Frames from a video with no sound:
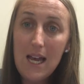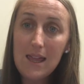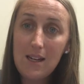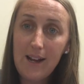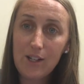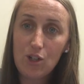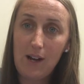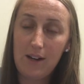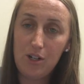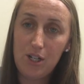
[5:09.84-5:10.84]
The next
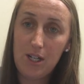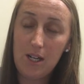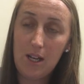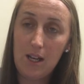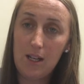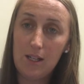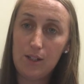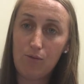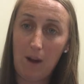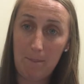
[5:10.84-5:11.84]
strategy
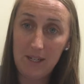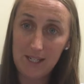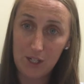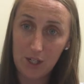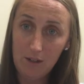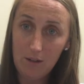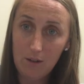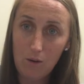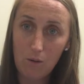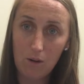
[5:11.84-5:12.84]
is repetition
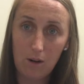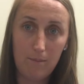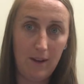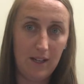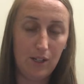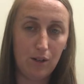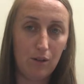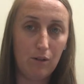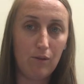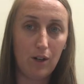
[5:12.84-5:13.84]
or
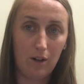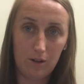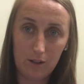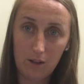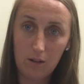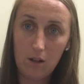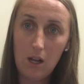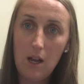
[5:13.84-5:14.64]
mental rehearsal.